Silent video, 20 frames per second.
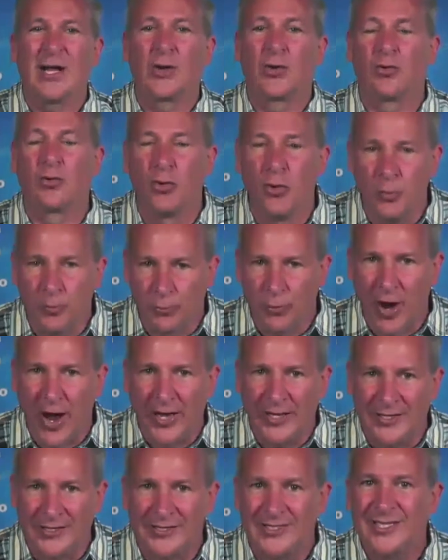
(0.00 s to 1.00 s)
It's not
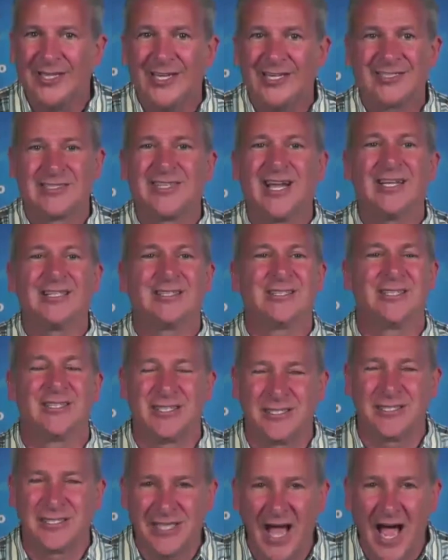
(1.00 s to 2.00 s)
group rights. It's
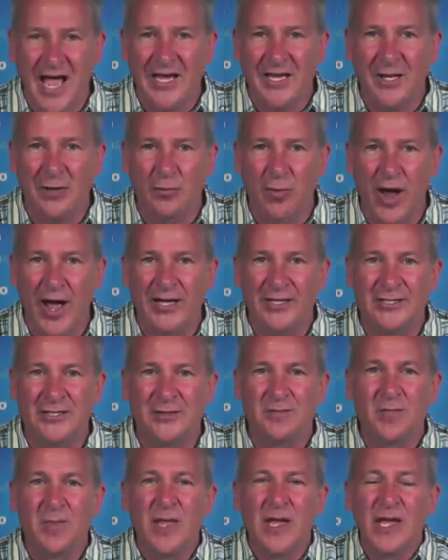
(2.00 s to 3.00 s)
not society
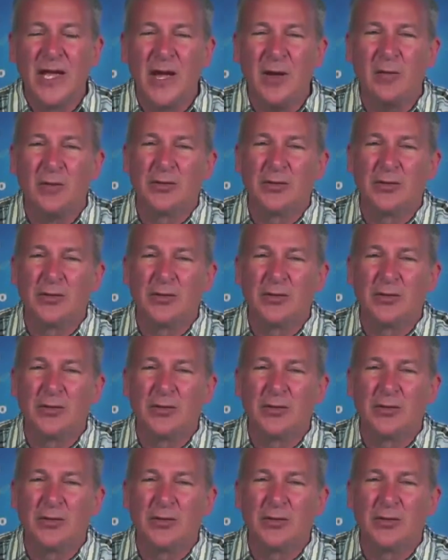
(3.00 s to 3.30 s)
rights.